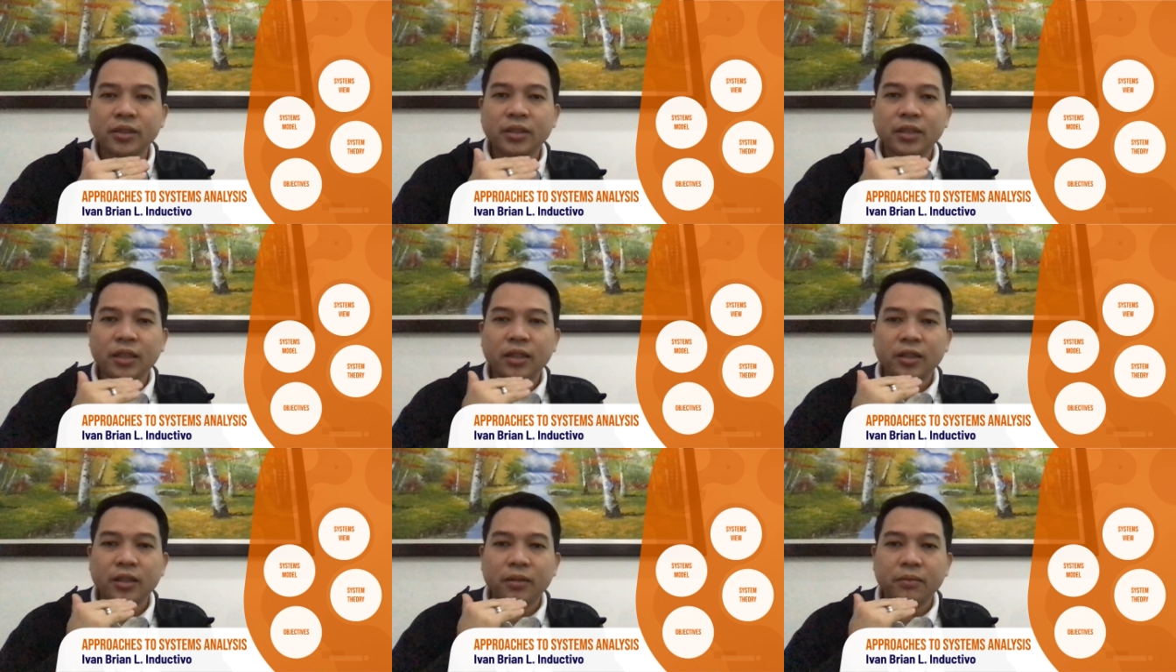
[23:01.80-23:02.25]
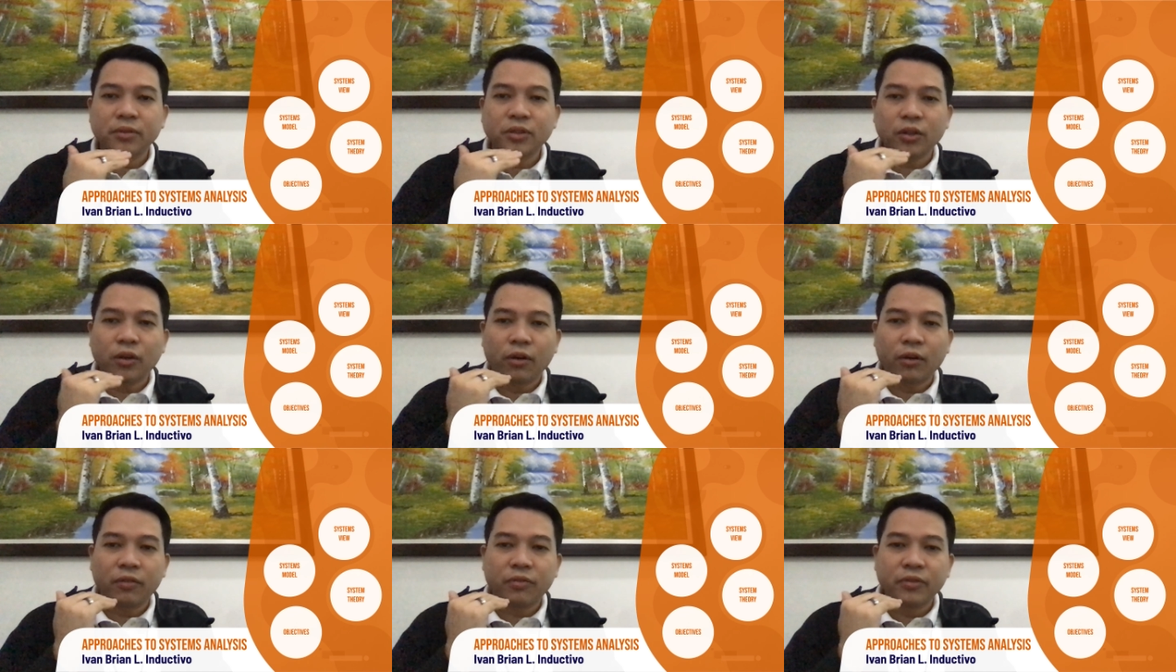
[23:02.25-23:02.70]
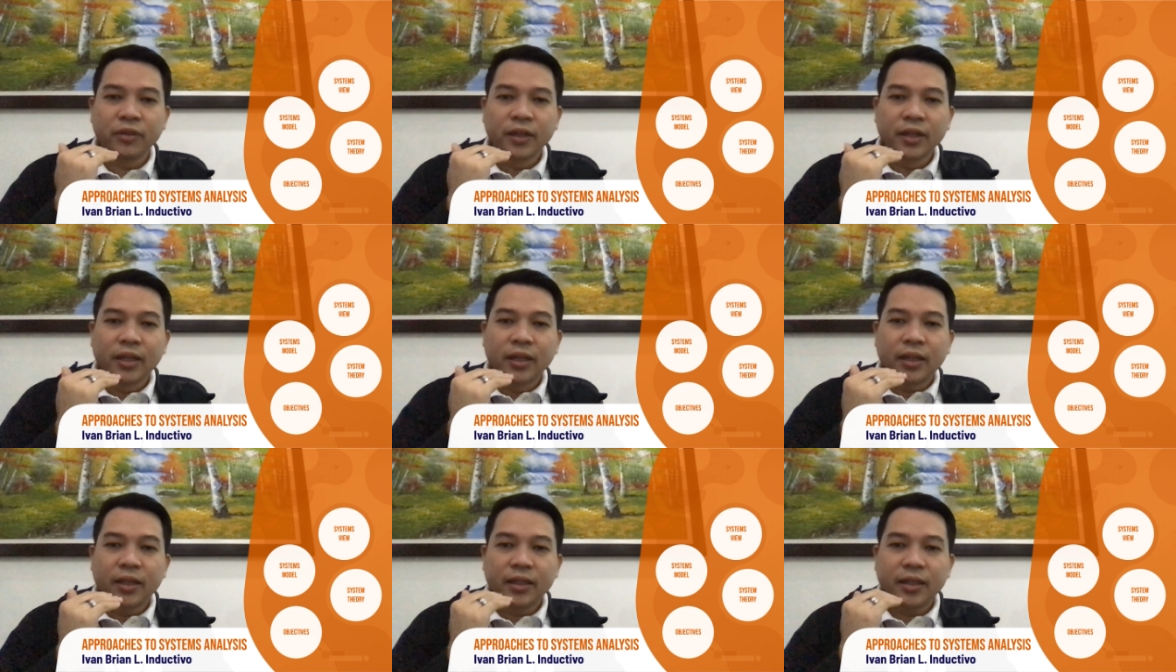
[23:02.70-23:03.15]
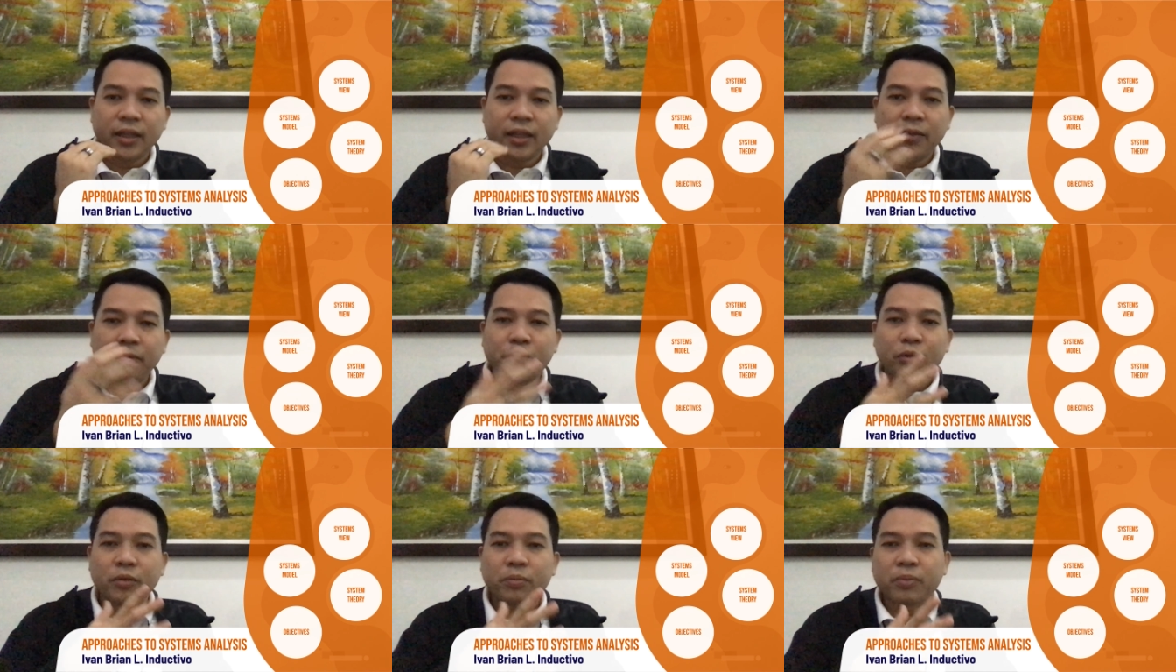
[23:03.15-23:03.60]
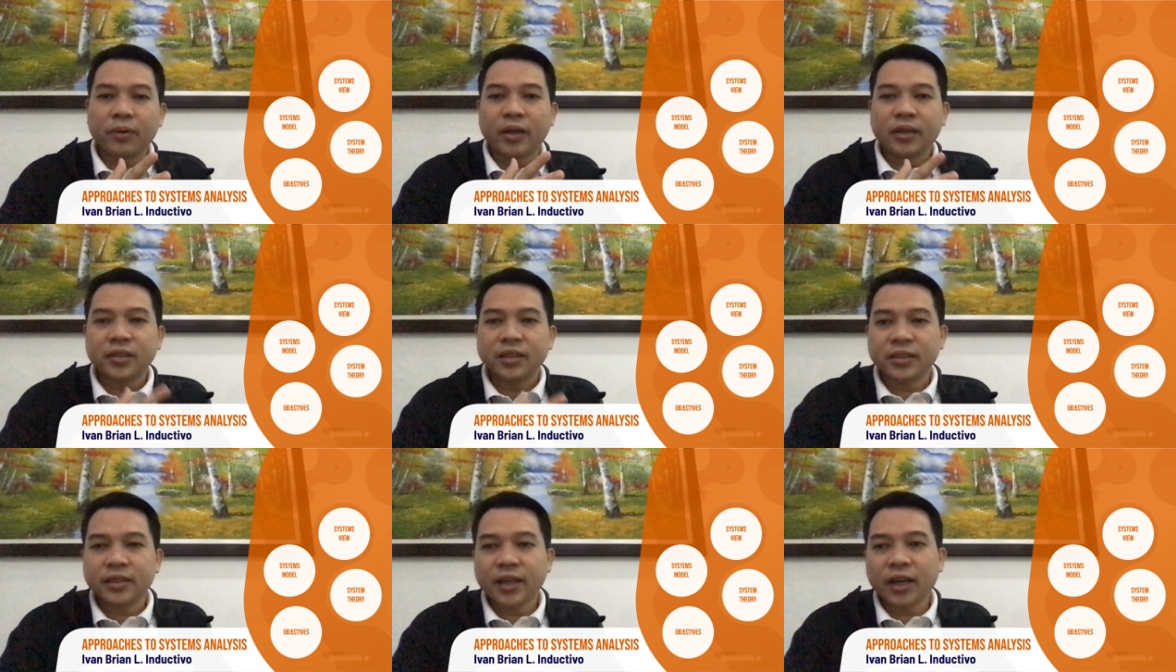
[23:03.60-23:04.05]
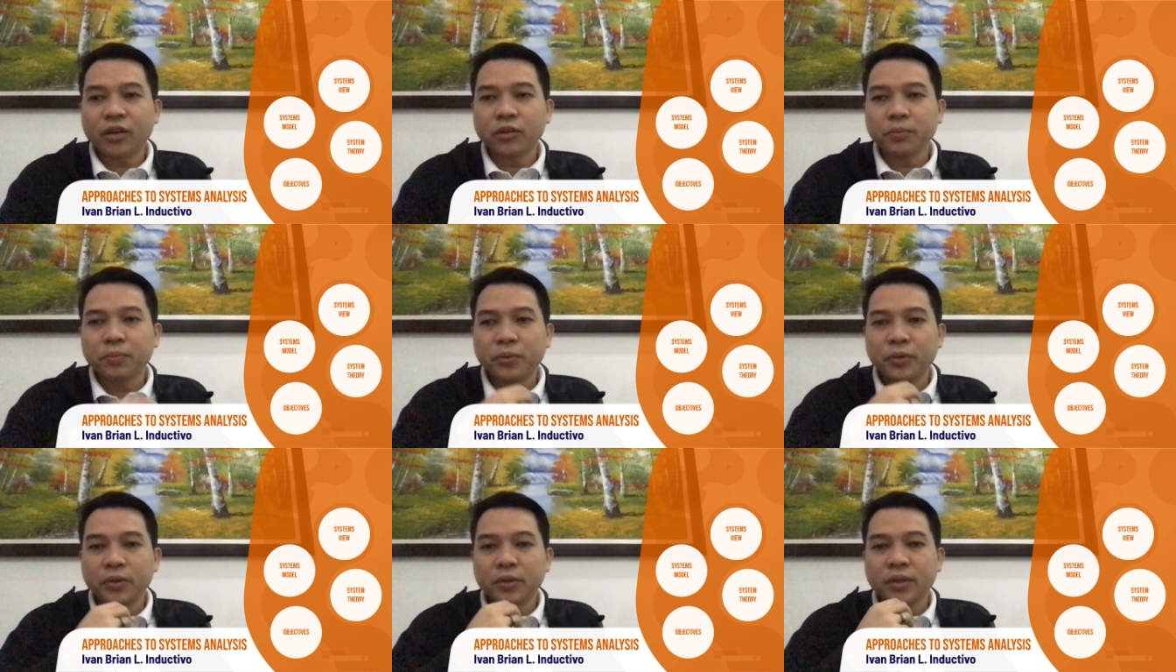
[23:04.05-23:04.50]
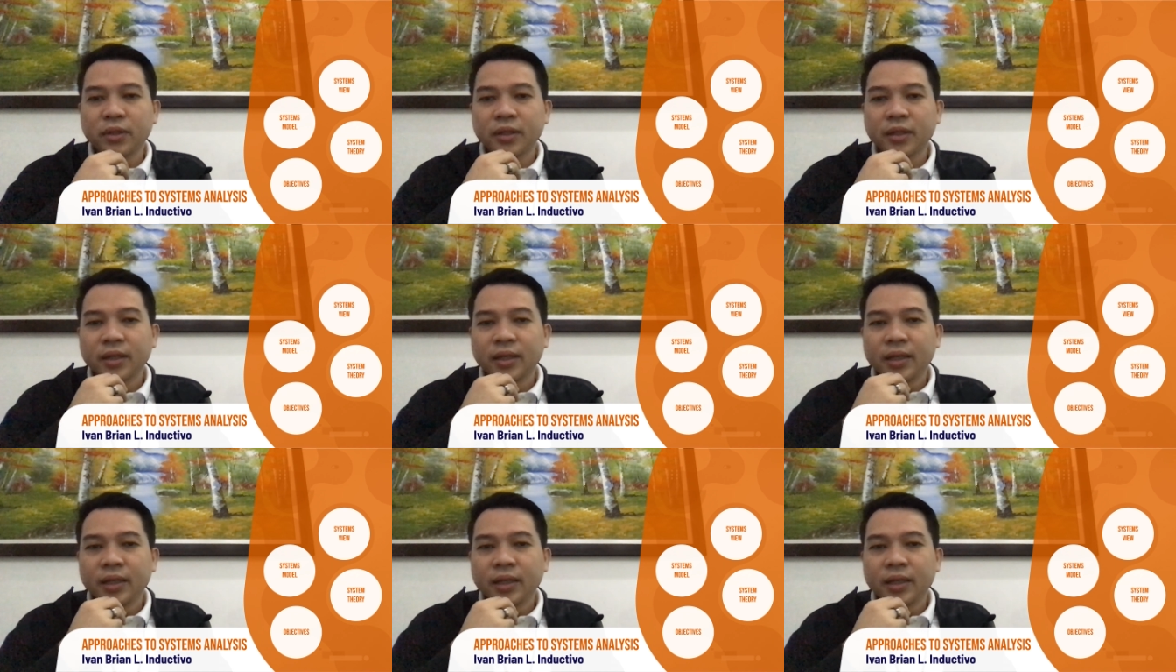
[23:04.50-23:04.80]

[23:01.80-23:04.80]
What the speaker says: in terms of the input process output,